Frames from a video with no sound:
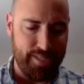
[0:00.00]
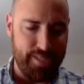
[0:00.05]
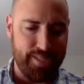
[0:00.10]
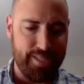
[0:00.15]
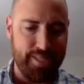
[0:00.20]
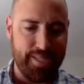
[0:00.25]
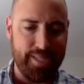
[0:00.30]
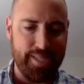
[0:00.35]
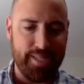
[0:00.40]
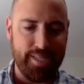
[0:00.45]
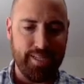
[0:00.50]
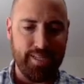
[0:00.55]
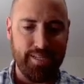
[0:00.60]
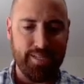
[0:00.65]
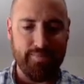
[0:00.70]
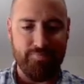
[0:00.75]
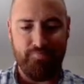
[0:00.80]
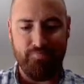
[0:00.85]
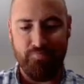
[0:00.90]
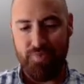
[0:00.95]
we did
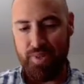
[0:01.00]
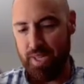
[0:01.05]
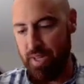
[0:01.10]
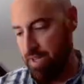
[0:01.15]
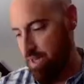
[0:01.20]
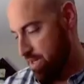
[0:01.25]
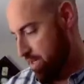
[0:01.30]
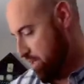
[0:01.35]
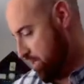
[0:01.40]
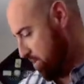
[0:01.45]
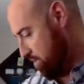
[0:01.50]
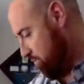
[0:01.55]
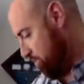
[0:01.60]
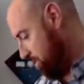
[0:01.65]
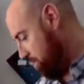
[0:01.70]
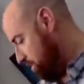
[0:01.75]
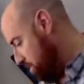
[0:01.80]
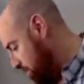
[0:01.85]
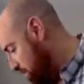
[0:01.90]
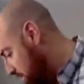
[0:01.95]

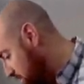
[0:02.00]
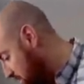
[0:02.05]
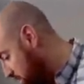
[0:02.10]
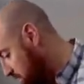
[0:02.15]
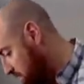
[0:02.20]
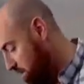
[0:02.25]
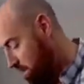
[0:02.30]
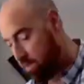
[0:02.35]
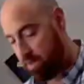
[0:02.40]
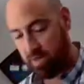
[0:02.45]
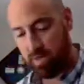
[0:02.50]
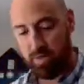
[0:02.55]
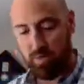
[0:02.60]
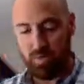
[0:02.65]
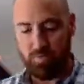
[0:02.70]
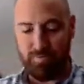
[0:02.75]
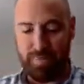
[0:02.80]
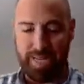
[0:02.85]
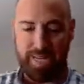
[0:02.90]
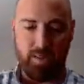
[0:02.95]
with uh,
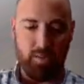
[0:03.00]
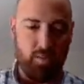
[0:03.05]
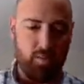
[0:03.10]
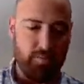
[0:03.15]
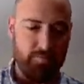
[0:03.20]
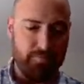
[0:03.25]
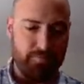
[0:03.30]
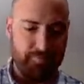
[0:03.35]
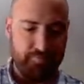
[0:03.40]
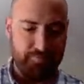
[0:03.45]
Michael.